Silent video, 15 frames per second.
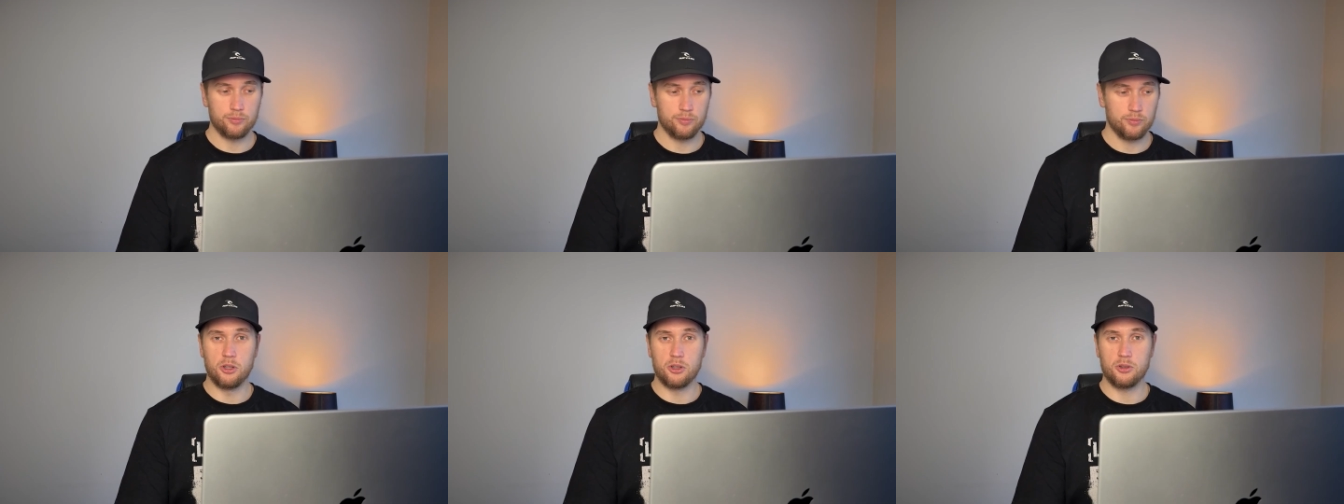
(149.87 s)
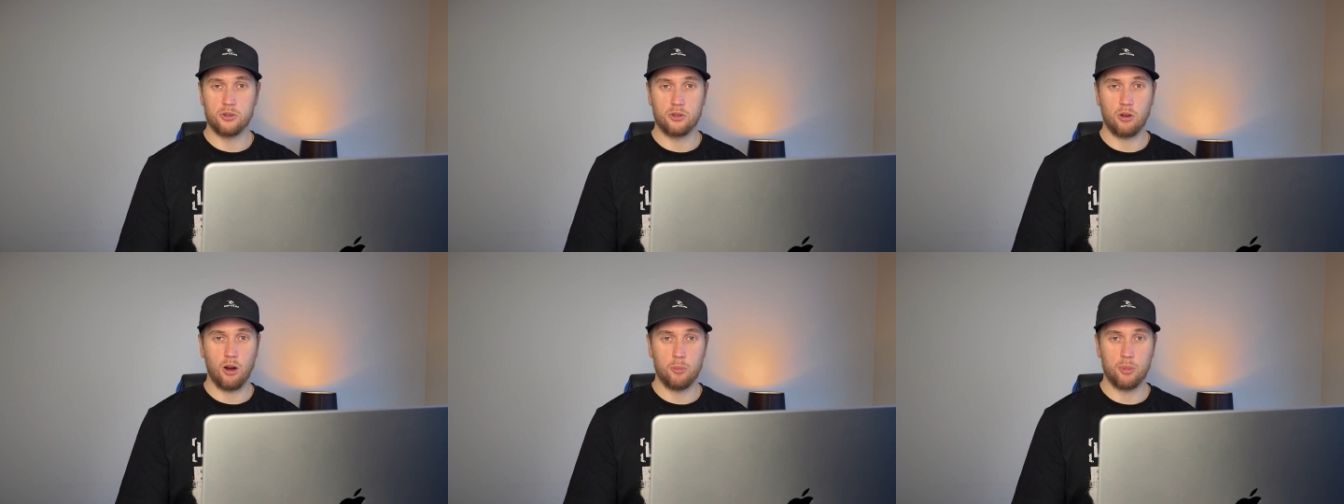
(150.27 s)
you
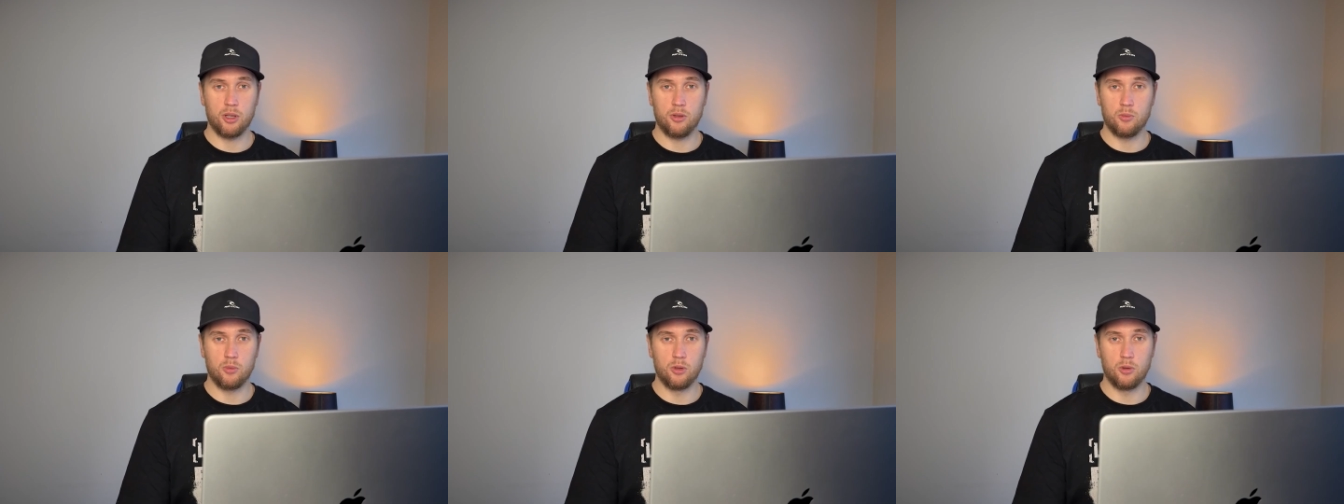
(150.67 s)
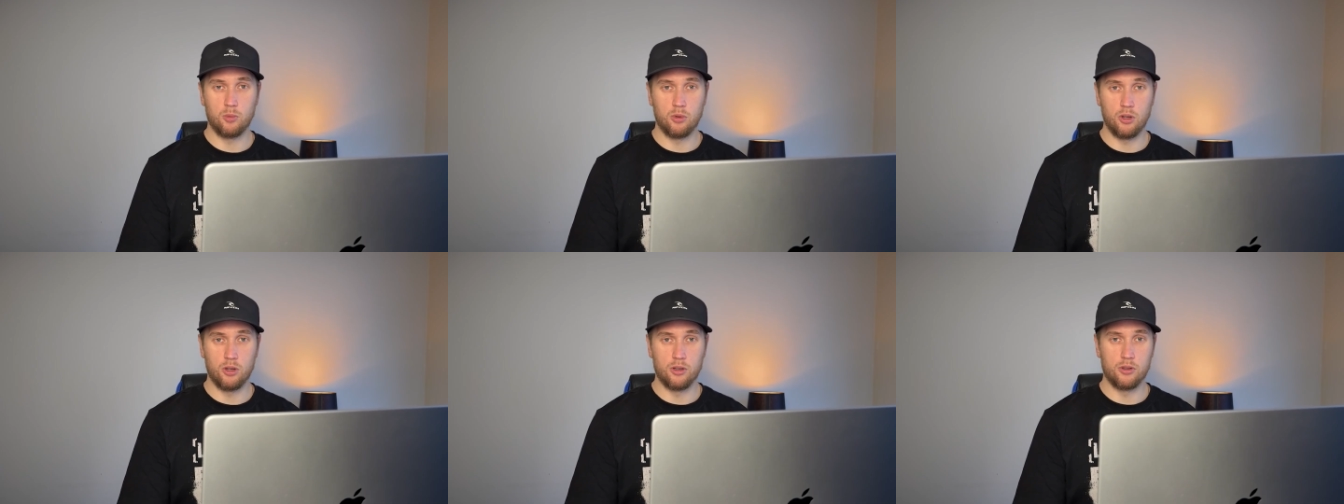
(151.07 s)
just type in with
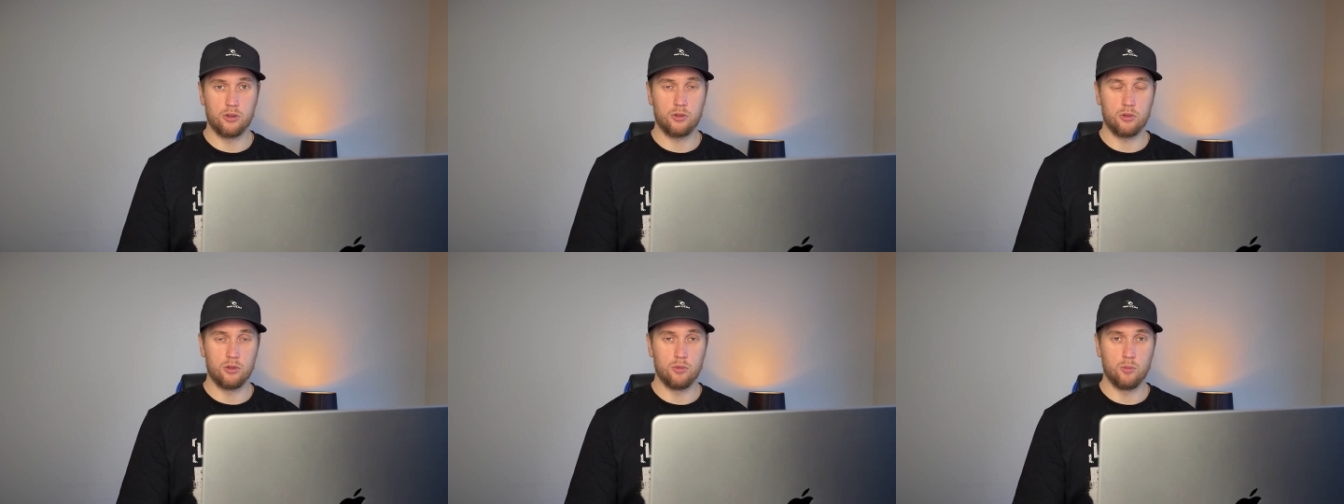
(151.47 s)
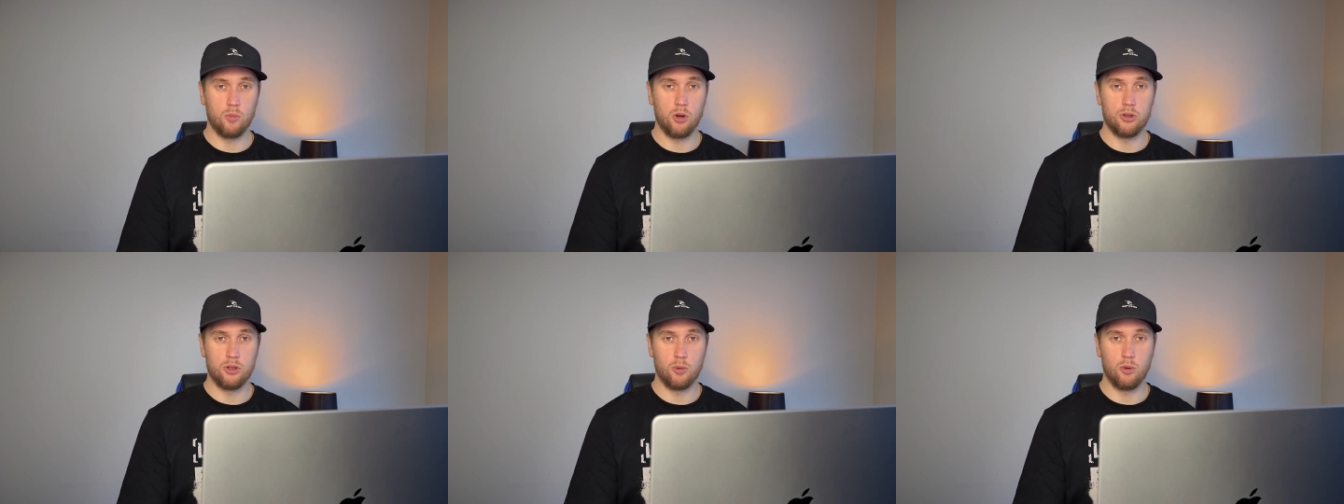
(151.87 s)
words you,
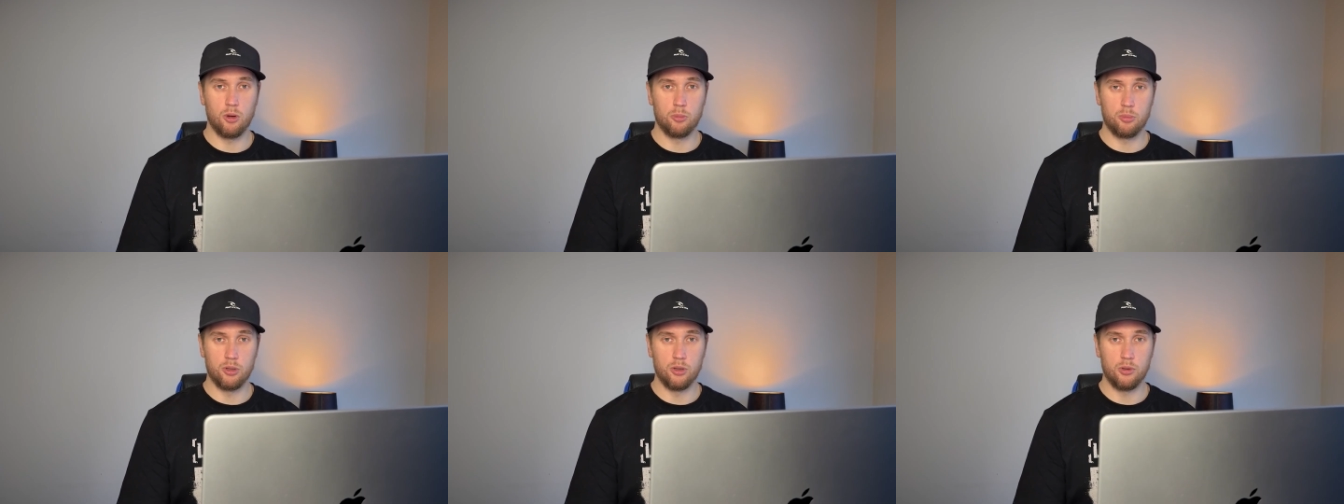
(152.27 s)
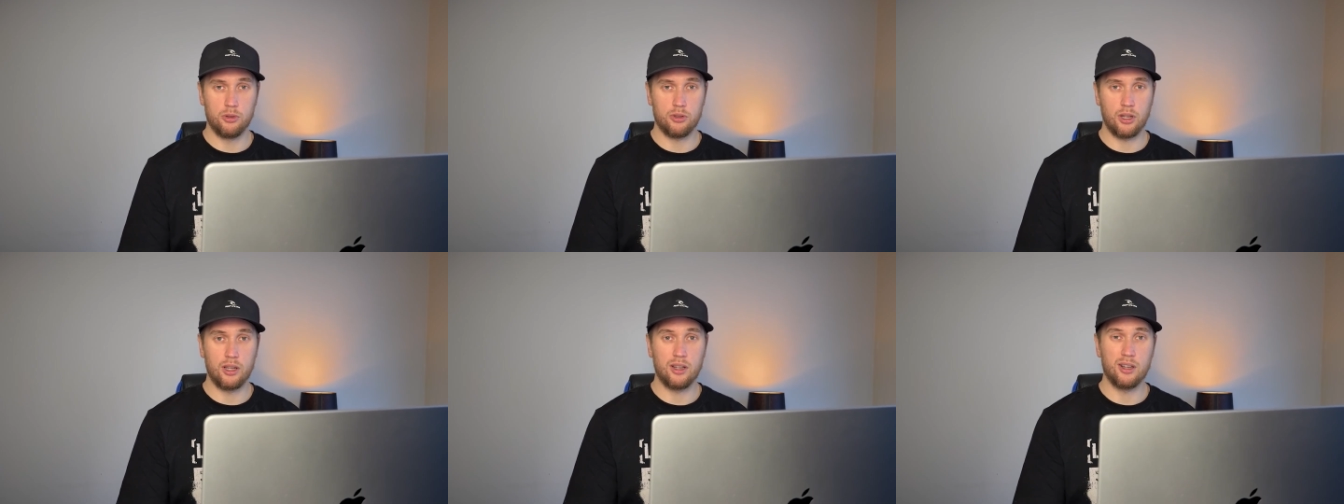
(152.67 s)
what you want
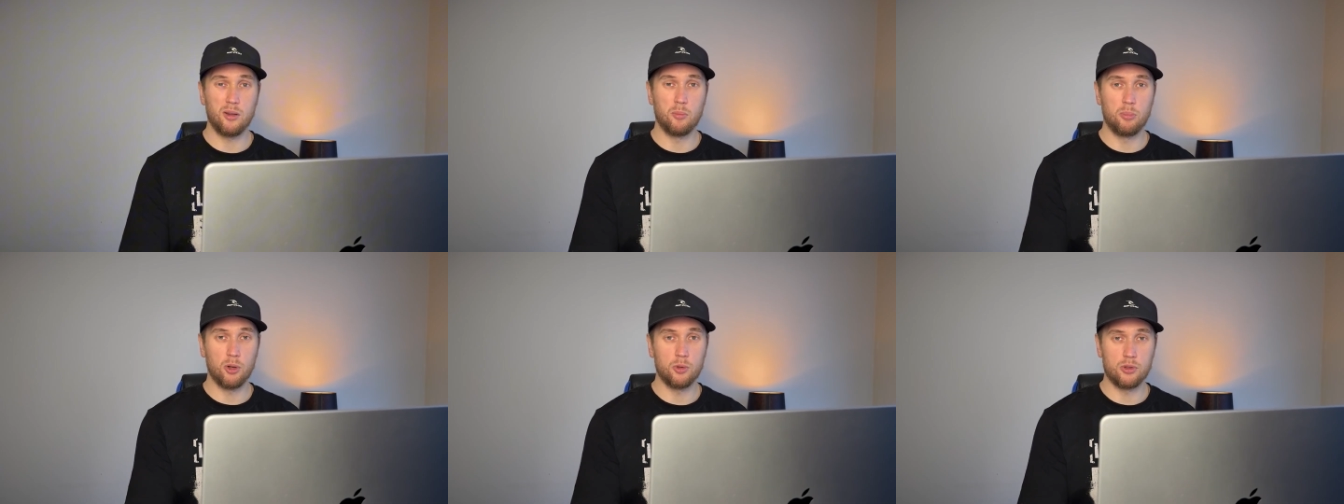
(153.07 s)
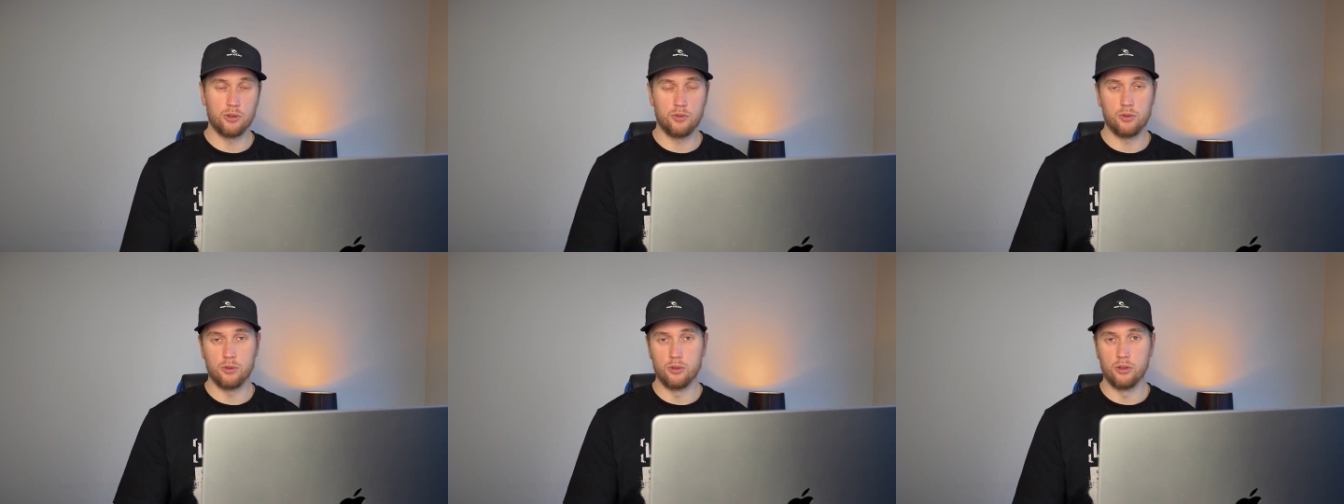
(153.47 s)
built and then it builds
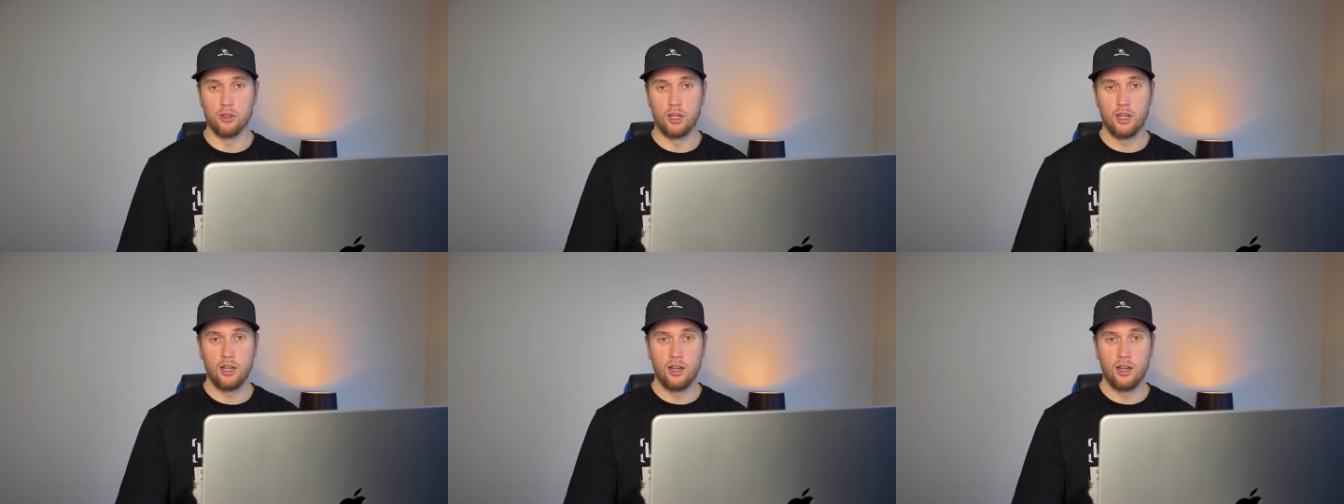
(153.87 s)
it for you.